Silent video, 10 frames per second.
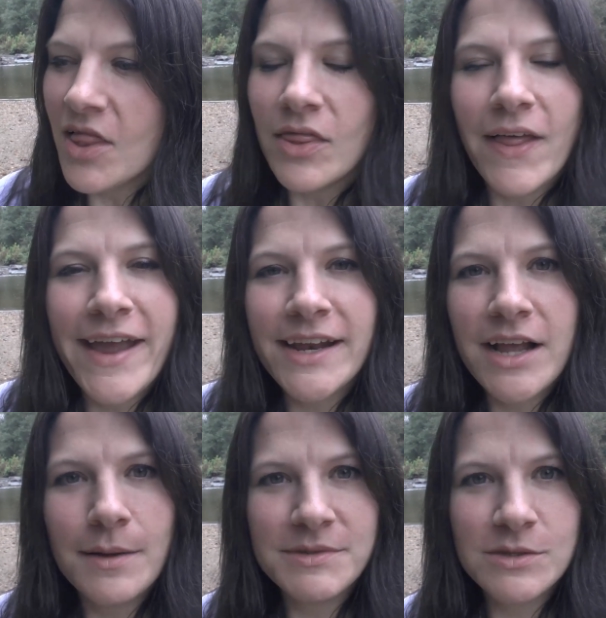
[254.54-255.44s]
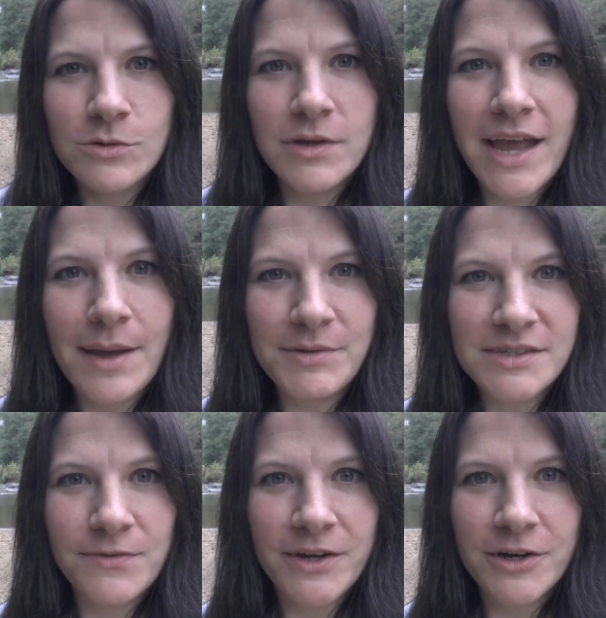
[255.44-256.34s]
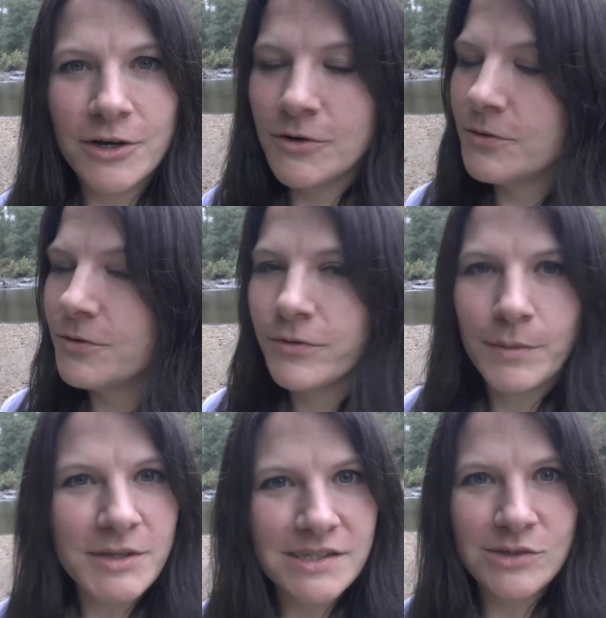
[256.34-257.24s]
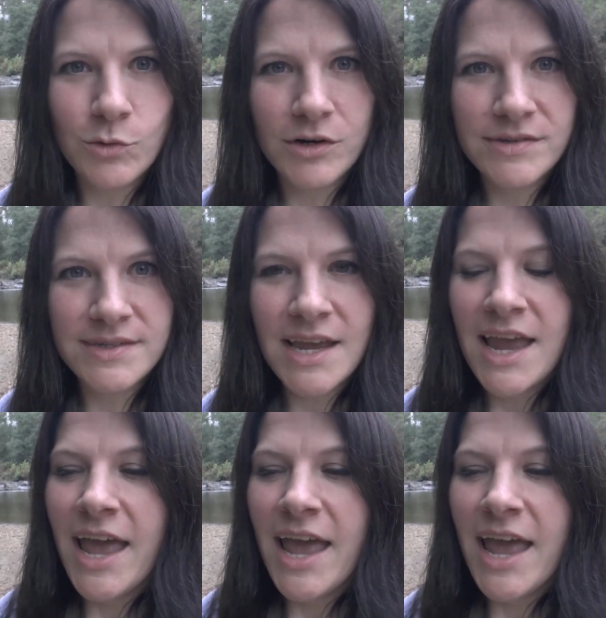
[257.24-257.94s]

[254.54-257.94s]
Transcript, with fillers: light comes through the atmosphere from its source